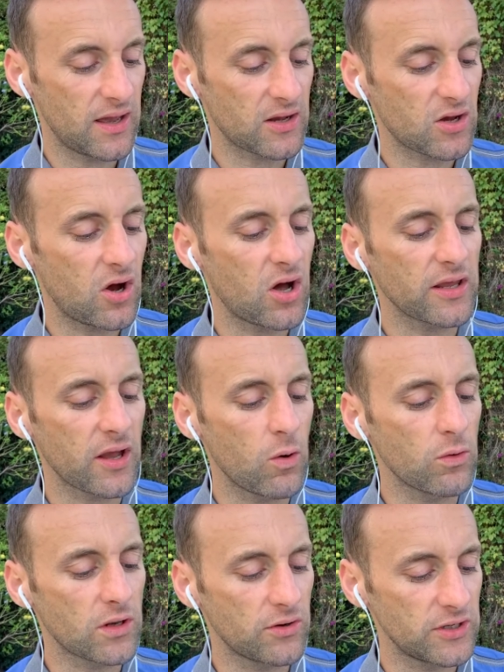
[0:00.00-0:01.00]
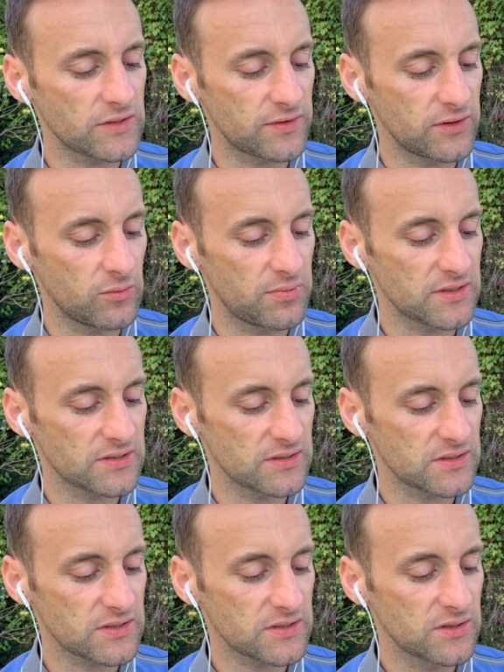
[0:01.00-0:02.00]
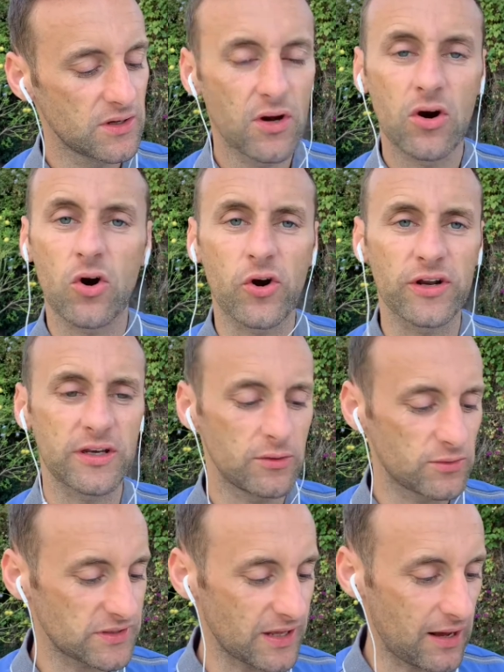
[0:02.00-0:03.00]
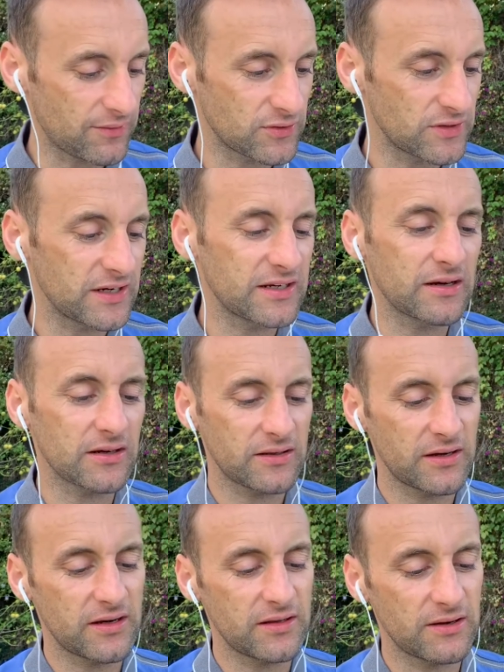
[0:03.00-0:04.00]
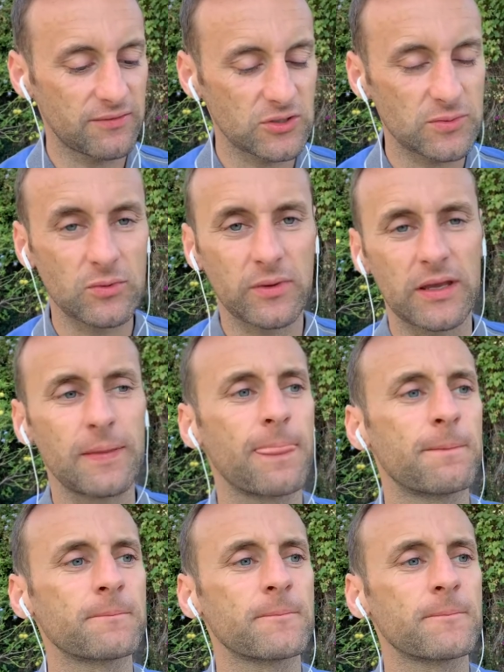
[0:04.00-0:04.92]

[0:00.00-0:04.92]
calling old clients for new business, hiring new staff. So they're the difference between